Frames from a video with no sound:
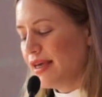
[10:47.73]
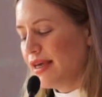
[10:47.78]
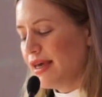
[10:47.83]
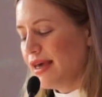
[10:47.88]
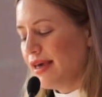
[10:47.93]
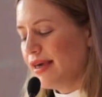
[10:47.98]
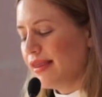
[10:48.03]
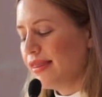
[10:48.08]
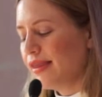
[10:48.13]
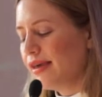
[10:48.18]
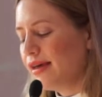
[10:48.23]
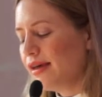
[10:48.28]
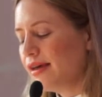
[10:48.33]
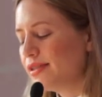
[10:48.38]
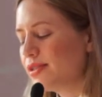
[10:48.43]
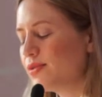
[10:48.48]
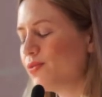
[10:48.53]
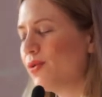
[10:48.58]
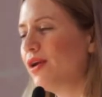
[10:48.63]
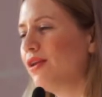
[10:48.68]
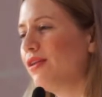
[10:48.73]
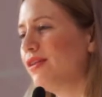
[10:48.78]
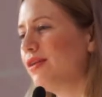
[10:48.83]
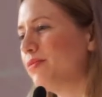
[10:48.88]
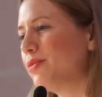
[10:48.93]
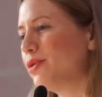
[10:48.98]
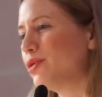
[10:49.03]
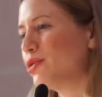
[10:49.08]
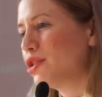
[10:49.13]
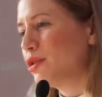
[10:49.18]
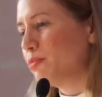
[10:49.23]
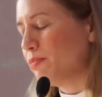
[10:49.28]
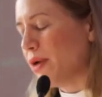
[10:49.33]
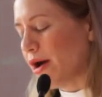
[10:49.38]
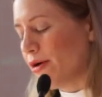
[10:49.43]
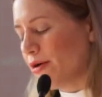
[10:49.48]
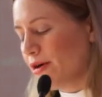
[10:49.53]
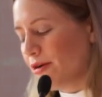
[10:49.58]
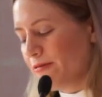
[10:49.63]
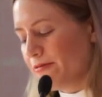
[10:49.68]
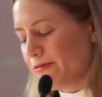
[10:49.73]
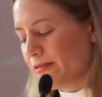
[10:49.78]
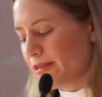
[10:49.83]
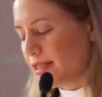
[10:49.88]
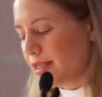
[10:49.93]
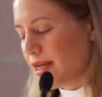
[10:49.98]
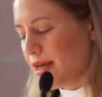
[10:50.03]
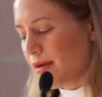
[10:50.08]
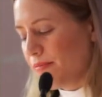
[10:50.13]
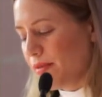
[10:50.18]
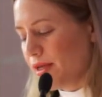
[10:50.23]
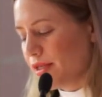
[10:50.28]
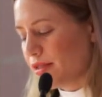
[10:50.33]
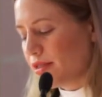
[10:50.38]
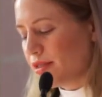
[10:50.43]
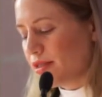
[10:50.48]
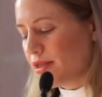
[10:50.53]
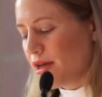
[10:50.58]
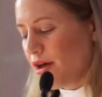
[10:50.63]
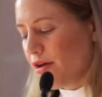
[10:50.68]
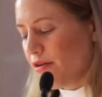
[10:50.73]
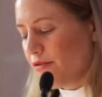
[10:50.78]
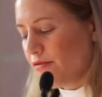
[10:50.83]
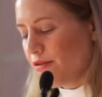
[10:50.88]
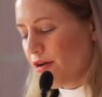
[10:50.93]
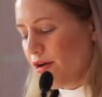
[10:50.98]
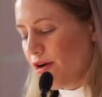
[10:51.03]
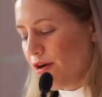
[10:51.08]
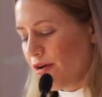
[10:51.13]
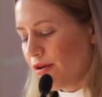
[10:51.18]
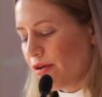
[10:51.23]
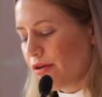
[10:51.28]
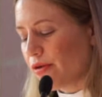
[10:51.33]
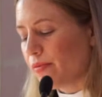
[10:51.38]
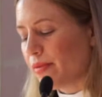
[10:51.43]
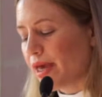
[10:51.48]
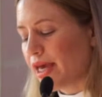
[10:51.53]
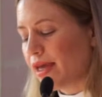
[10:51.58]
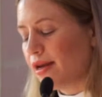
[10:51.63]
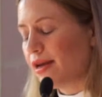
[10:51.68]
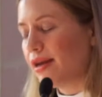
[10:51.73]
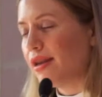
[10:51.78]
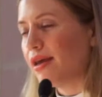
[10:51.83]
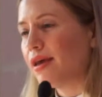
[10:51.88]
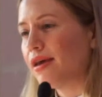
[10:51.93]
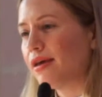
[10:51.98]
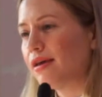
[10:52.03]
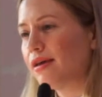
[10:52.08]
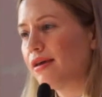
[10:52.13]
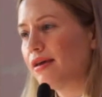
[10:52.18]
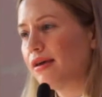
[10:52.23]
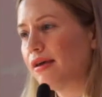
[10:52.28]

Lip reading: I think it's one of the most powerful statements of our humanity,